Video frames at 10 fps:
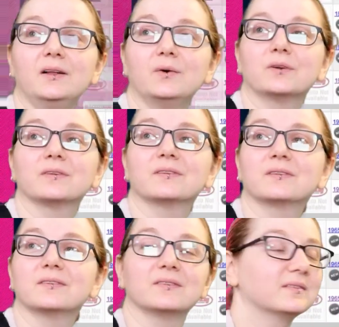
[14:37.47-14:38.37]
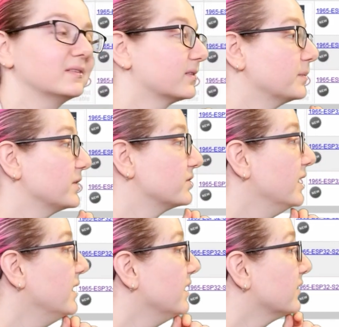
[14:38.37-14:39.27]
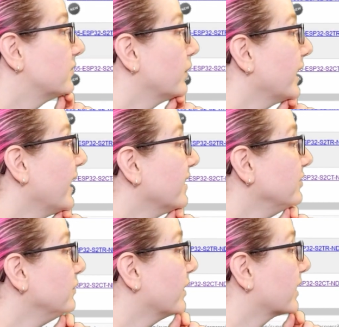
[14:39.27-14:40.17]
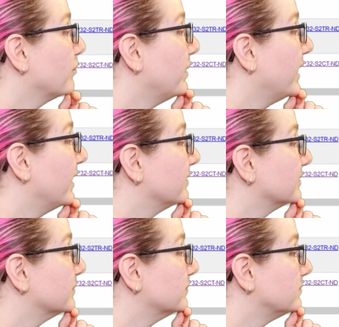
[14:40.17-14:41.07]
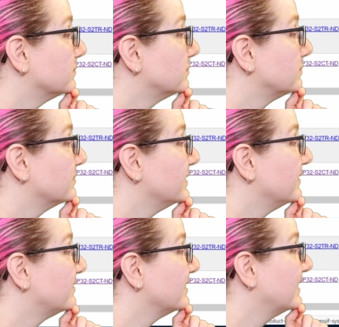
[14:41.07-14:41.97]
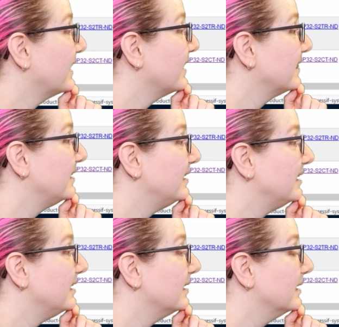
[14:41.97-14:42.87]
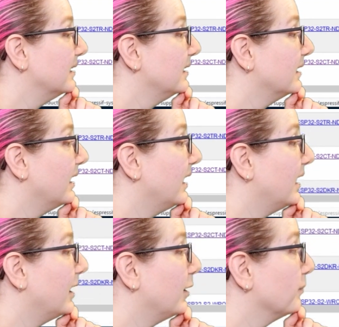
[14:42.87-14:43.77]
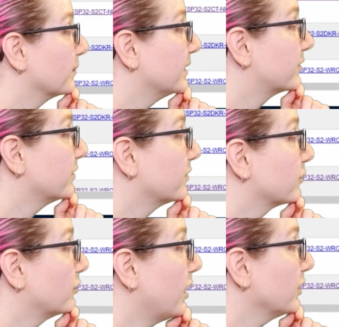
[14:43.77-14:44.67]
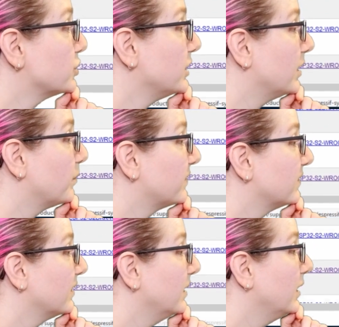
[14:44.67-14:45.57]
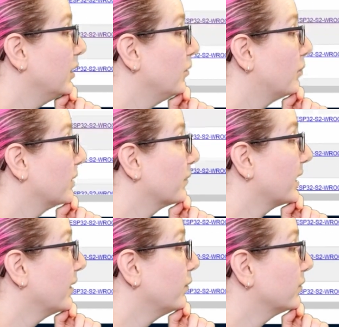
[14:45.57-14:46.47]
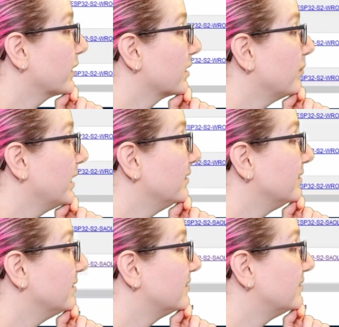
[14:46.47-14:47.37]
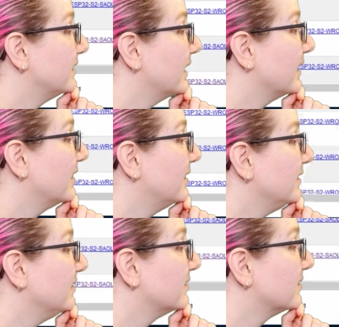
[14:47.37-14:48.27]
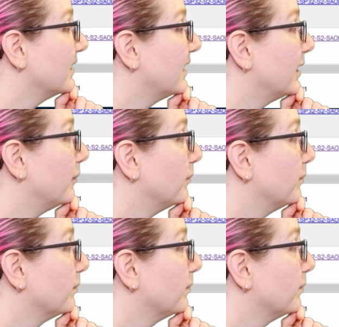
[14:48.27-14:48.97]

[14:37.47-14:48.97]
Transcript: order this because there's there's a bunch. So what I actually recommend is to get the um, so there's the raw chips, but what I would recommend is to get these. Um,